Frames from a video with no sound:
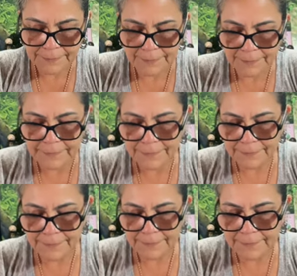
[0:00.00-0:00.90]

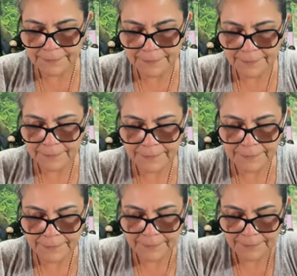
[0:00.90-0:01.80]

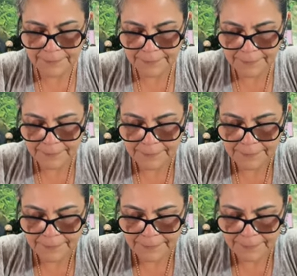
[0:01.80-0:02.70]

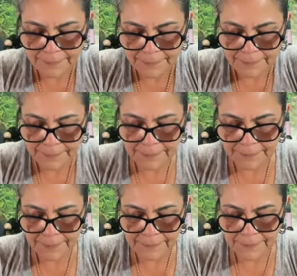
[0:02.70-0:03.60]

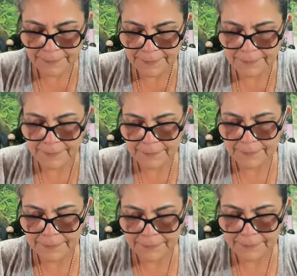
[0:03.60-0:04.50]

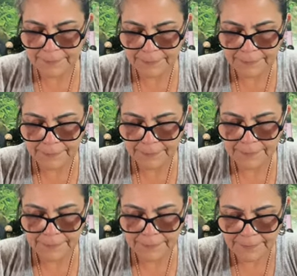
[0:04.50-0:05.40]

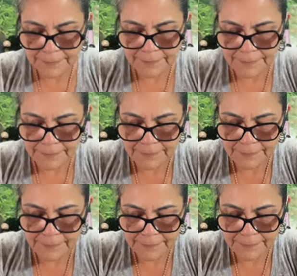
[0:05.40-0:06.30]

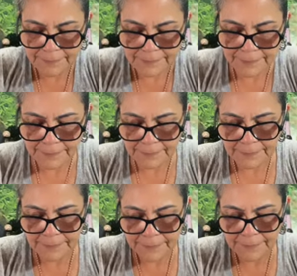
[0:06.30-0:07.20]

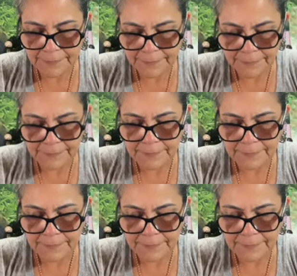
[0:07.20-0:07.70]
Nobody speaks.